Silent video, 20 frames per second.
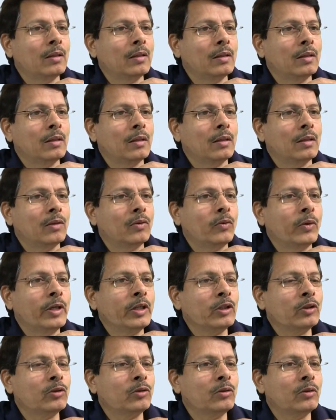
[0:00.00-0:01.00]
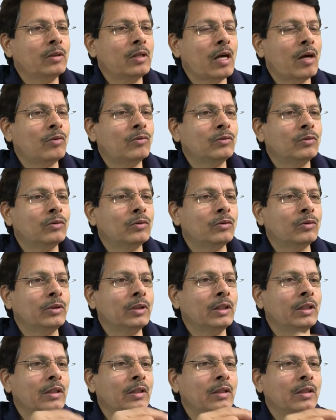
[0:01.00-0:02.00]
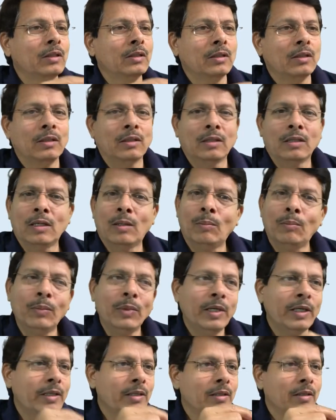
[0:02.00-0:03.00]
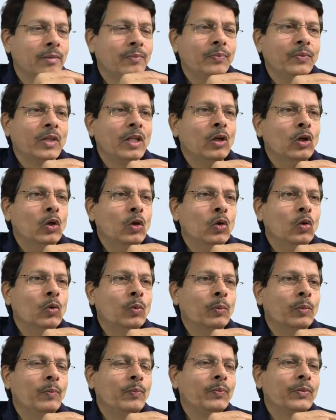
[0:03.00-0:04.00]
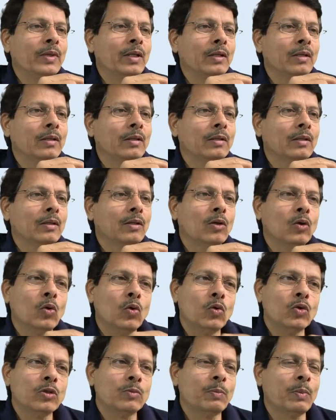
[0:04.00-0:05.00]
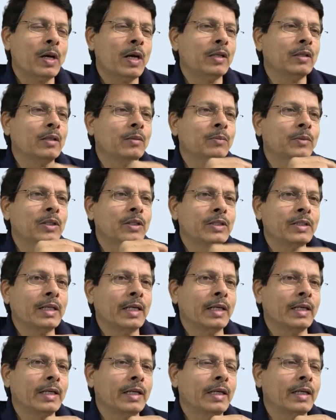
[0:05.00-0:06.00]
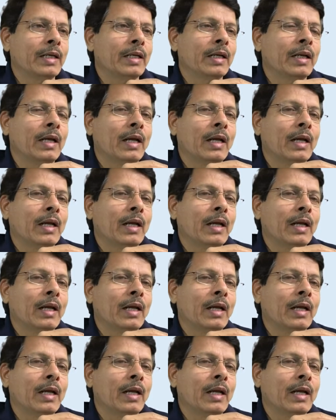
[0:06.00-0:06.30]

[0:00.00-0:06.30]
going down through the complete loop, closed path of the circuit.